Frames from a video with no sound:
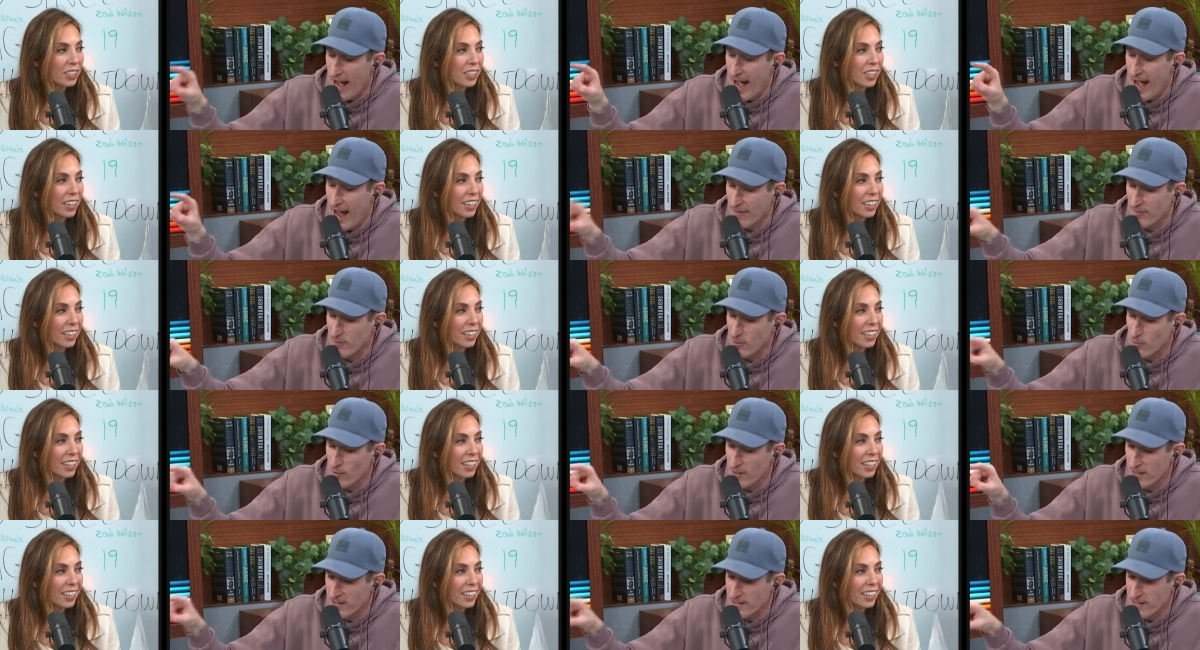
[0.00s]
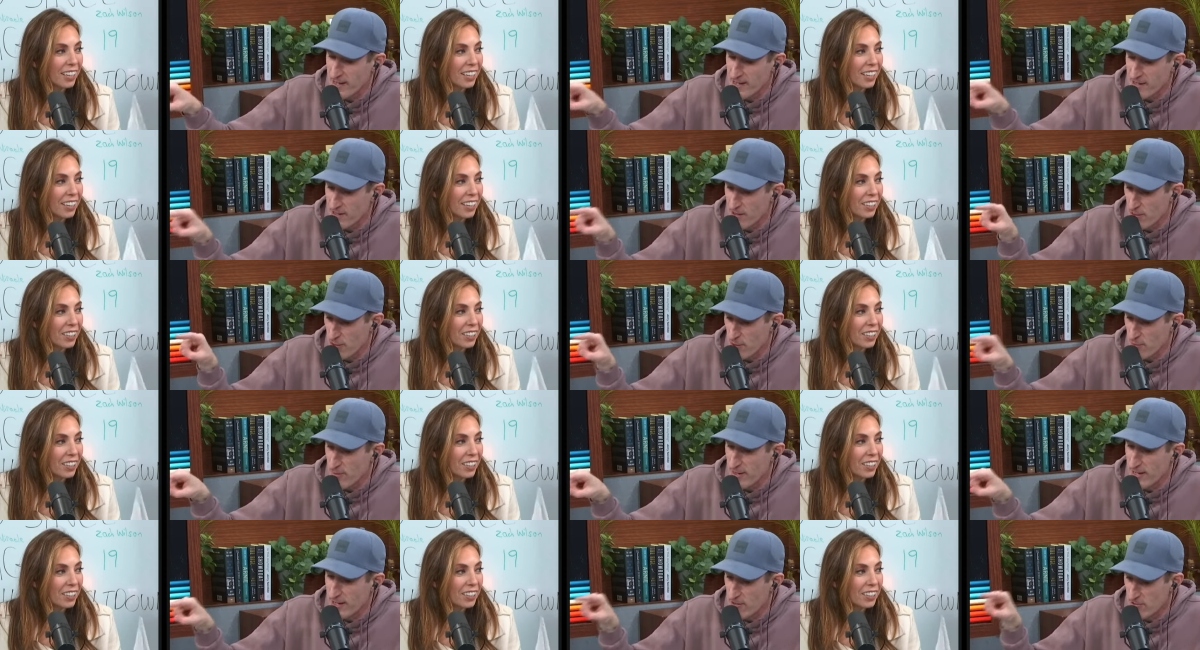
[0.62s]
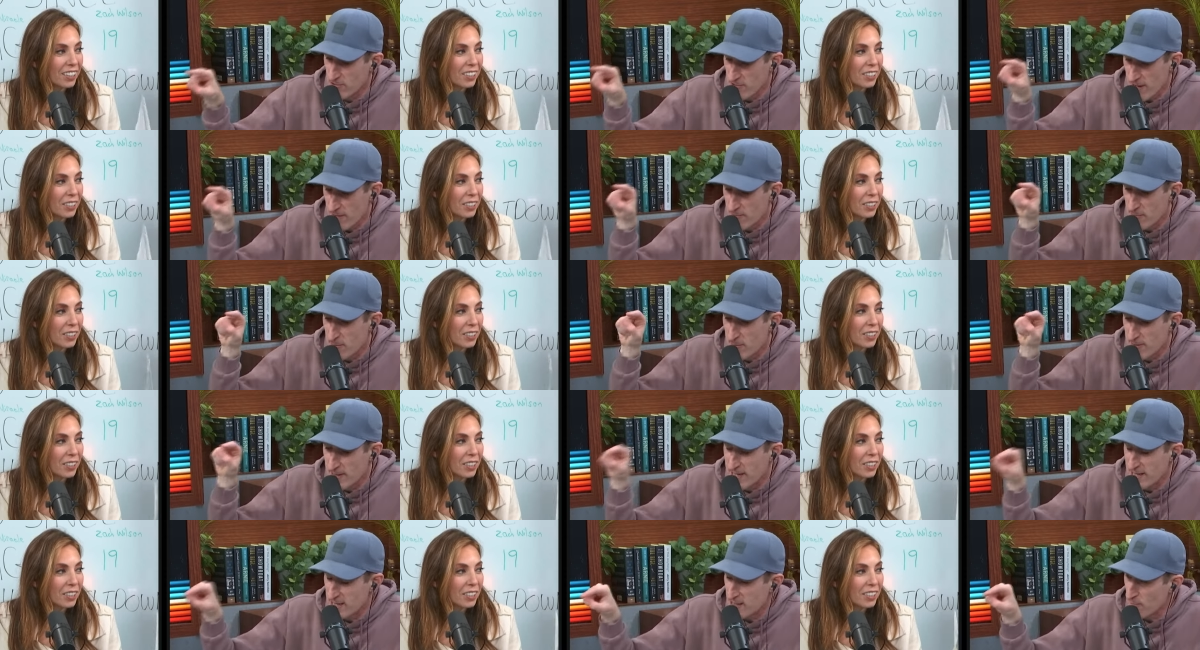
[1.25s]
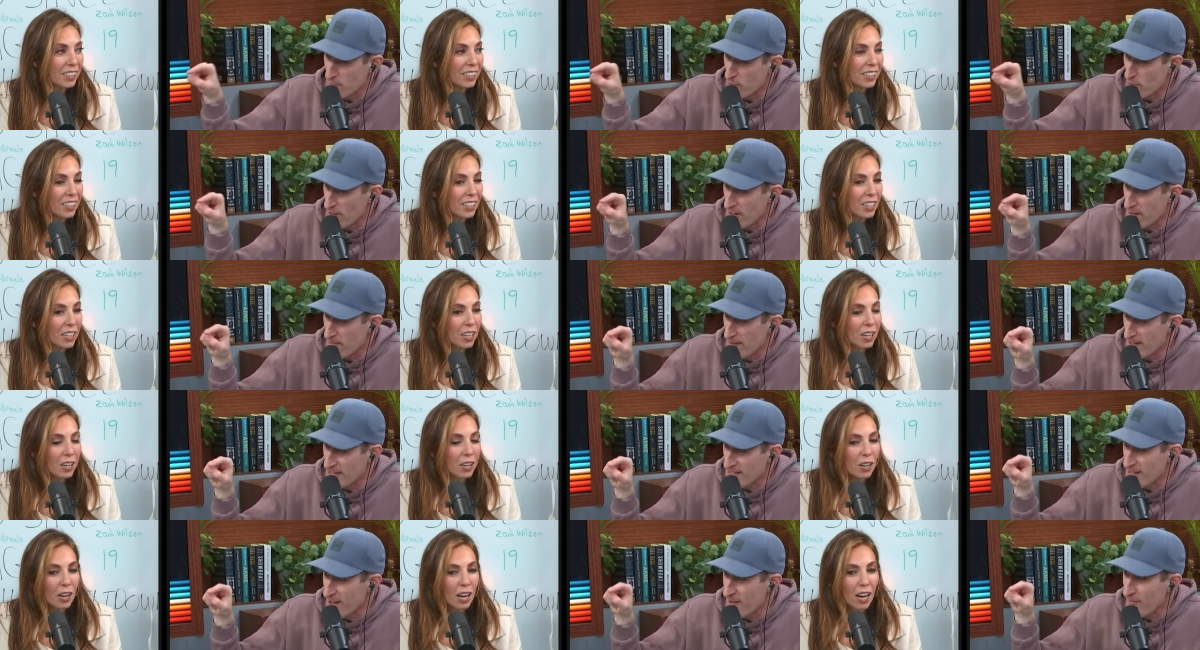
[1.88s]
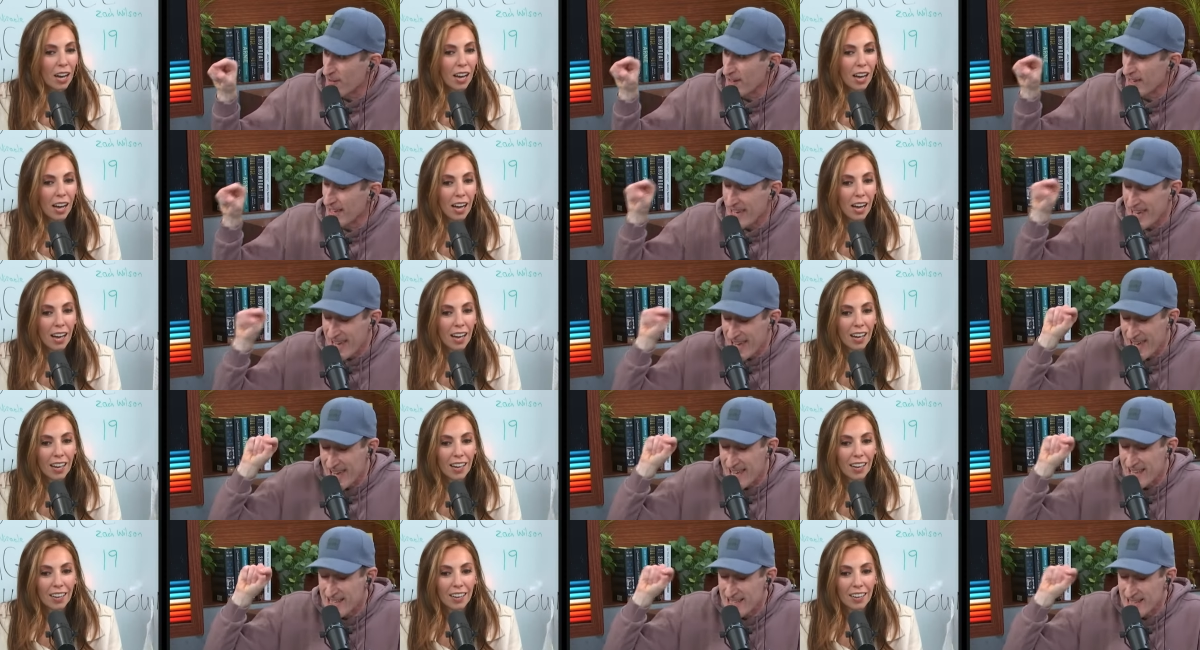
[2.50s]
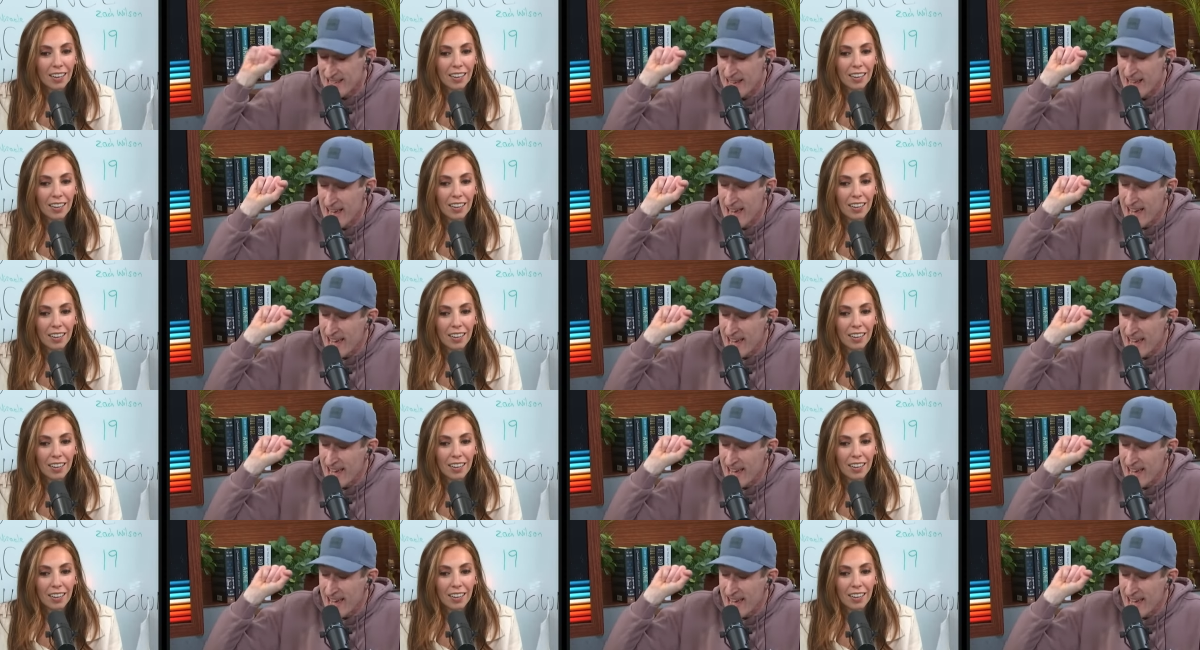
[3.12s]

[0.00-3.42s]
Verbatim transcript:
Speaker 1: I have to win a title in three years, or I'm going to be disappointed in myself." He is.